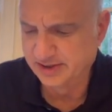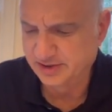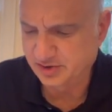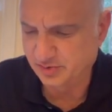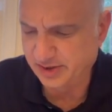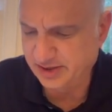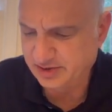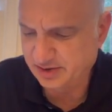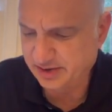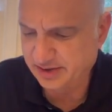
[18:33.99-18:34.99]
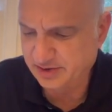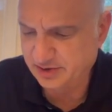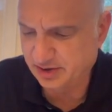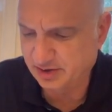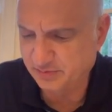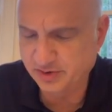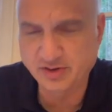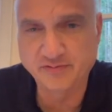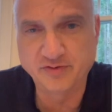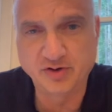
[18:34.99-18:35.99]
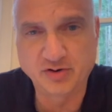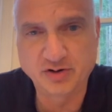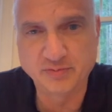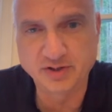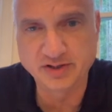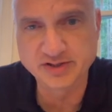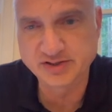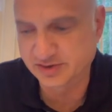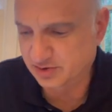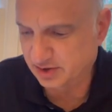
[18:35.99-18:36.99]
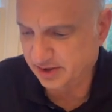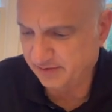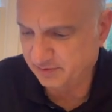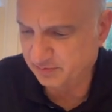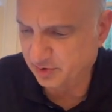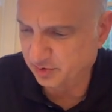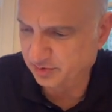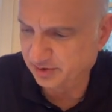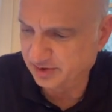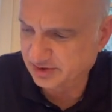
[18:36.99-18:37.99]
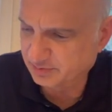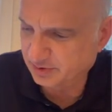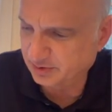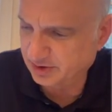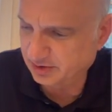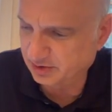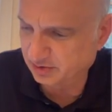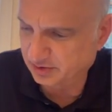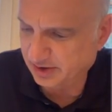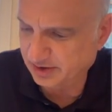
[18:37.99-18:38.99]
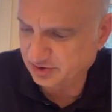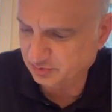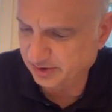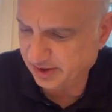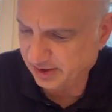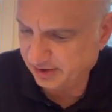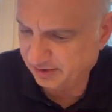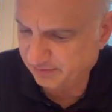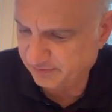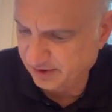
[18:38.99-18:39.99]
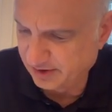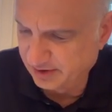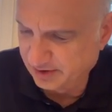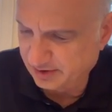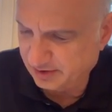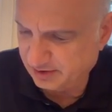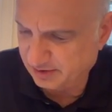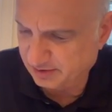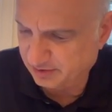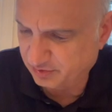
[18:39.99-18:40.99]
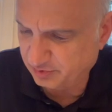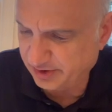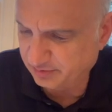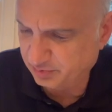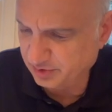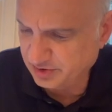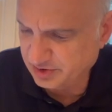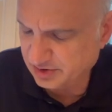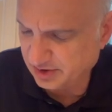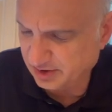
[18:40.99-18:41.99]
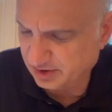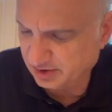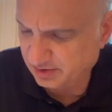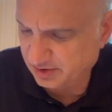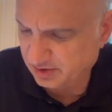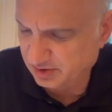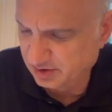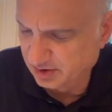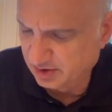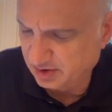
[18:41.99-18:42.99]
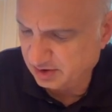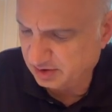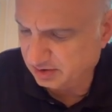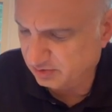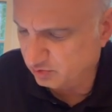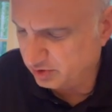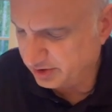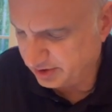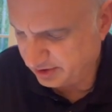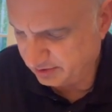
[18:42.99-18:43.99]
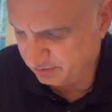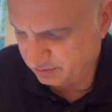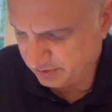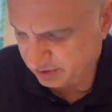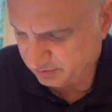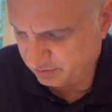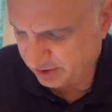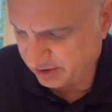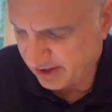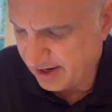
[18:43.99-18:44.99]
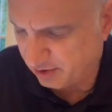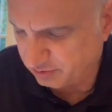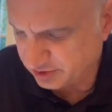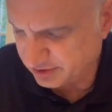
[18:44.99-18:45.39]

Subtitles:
So each element of the argument list is going to have a mode. In this particular case, we have 3 inputs and then 1 in out.